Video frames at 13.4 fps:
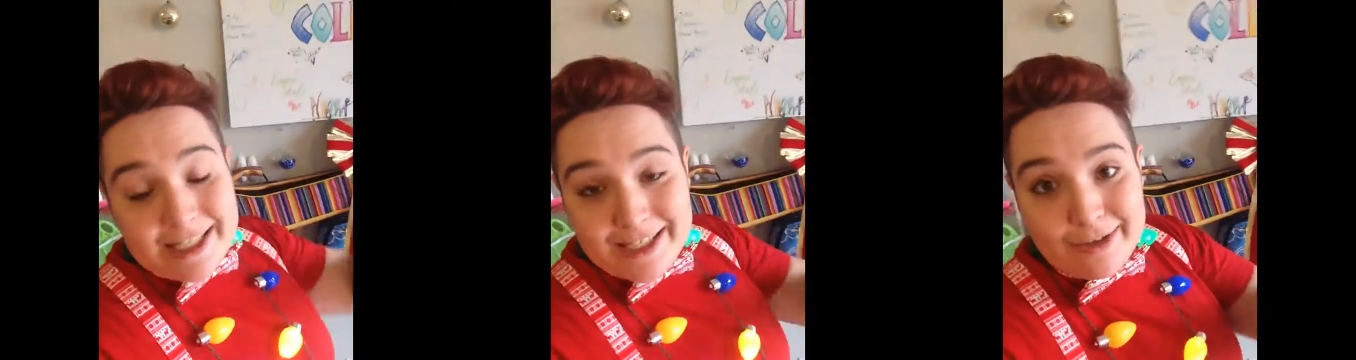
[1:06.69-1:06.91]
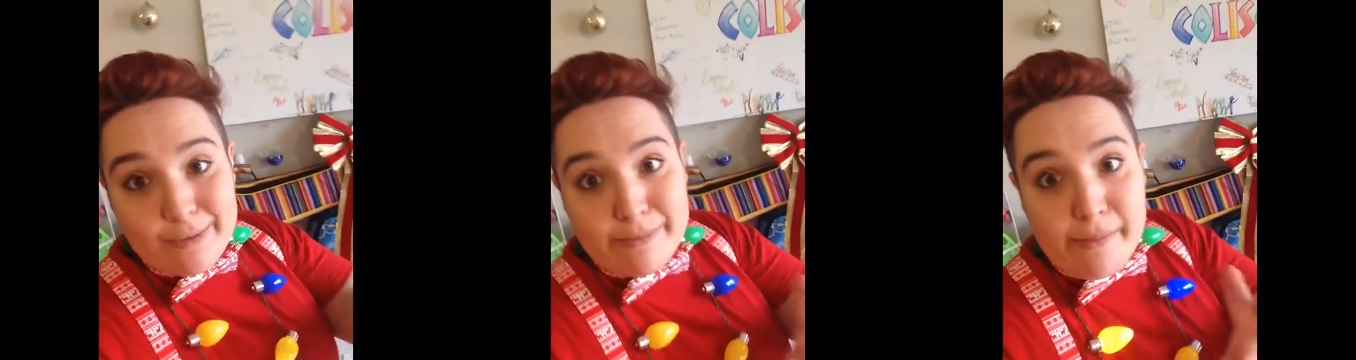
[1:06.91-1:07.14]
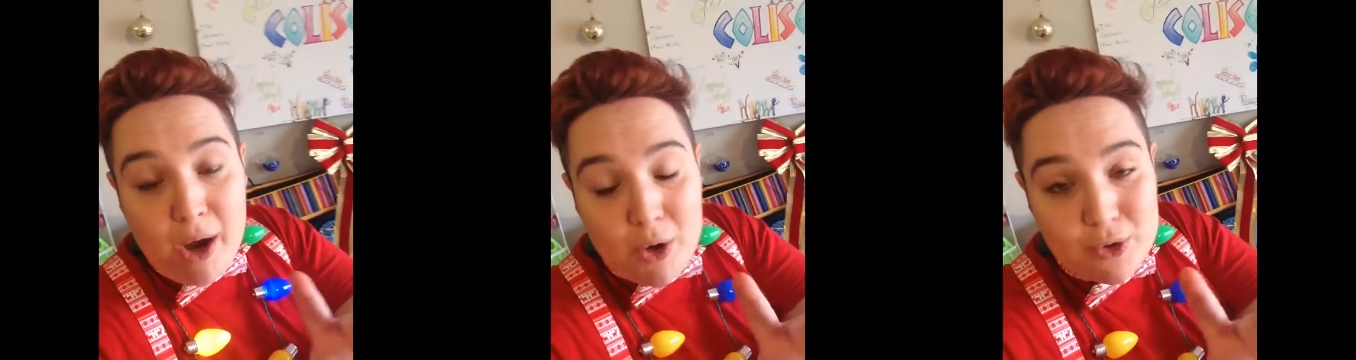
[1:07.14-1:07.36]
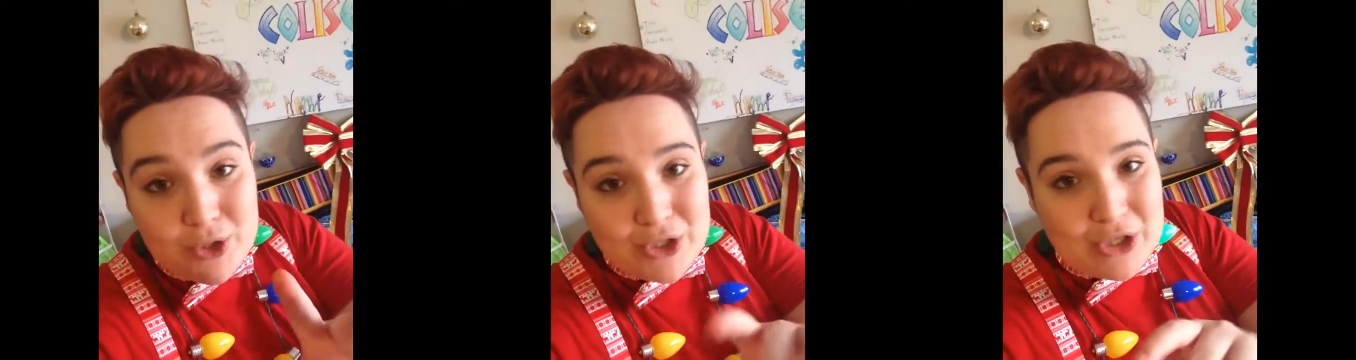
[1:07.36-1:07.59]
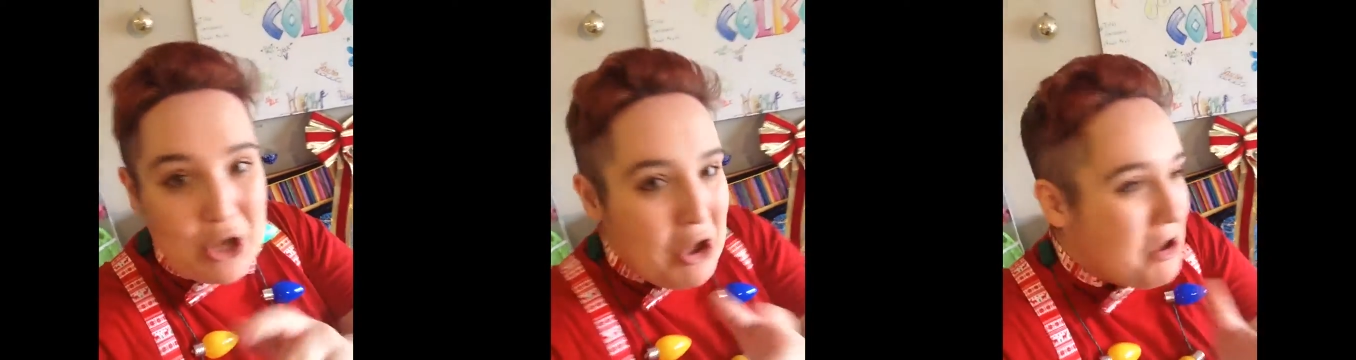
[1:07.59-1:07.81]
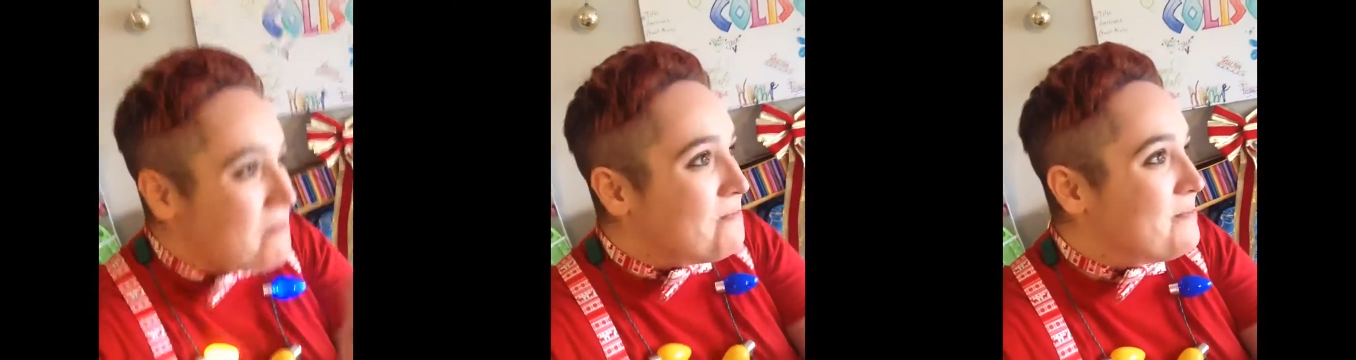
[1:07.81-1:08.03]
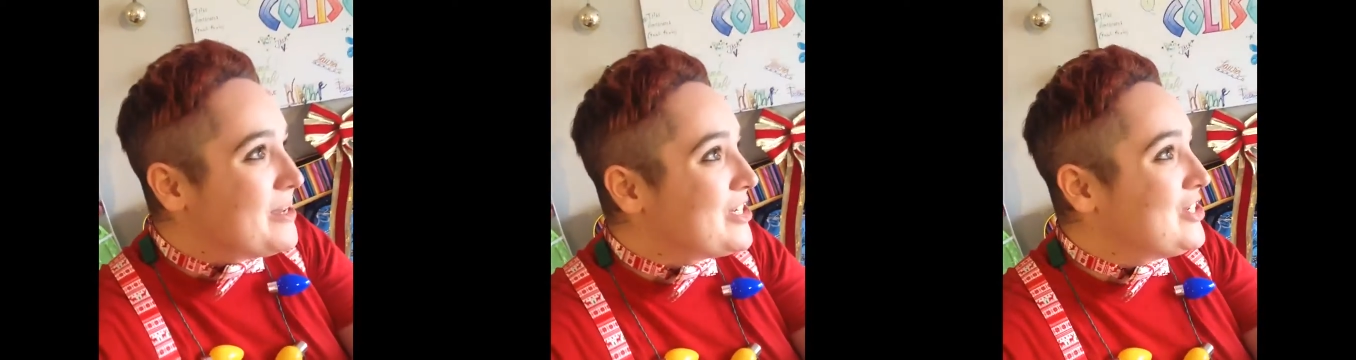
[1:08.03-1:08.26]
It's the most
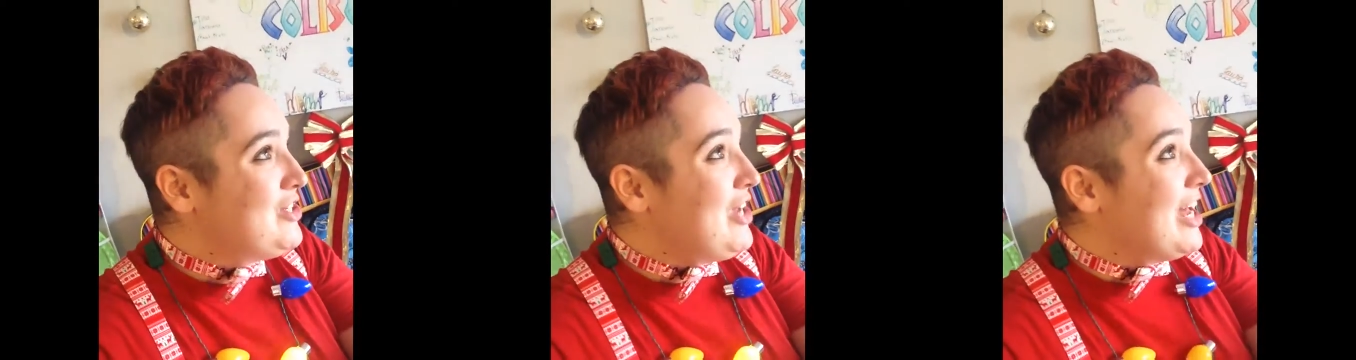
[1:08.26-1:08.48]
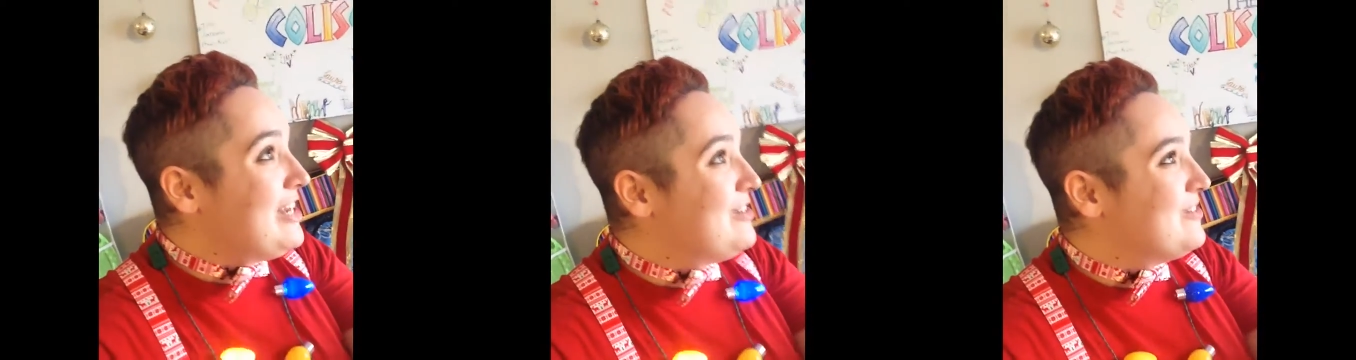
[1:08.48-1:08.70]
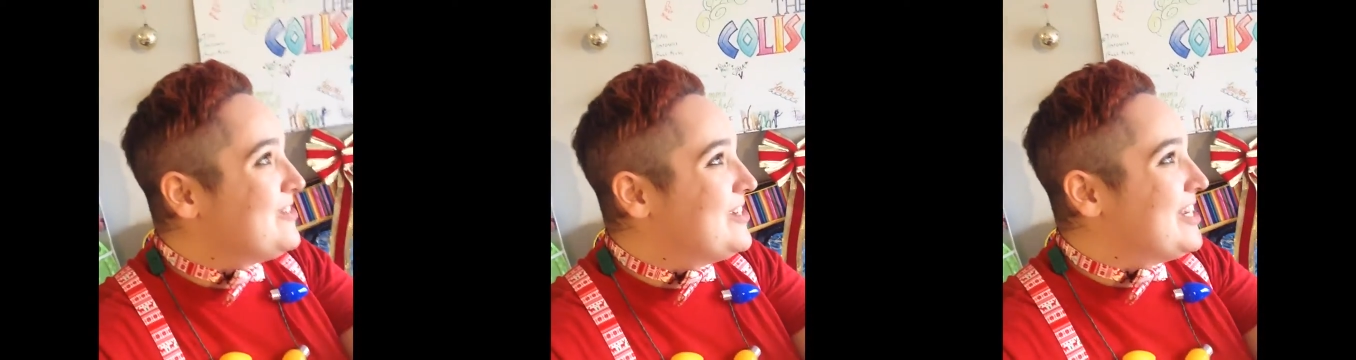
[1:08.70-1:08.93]
misgendered